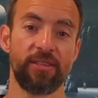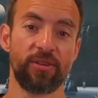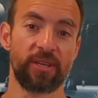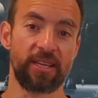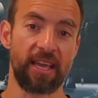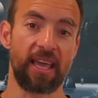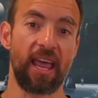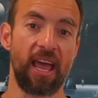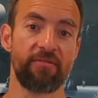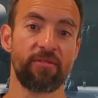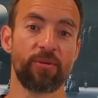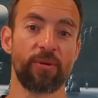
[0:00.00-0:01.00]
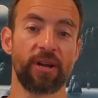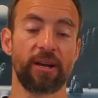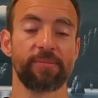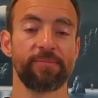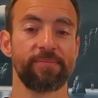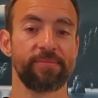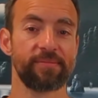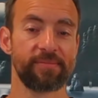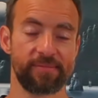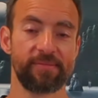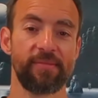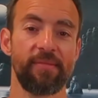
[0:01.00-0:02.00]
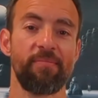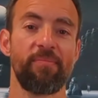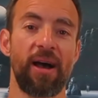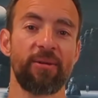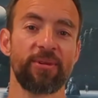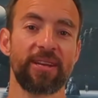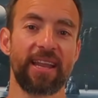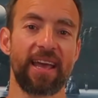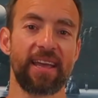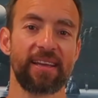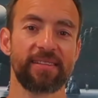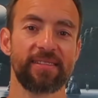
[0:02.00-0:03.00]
You can take it everywhere. Buy one today.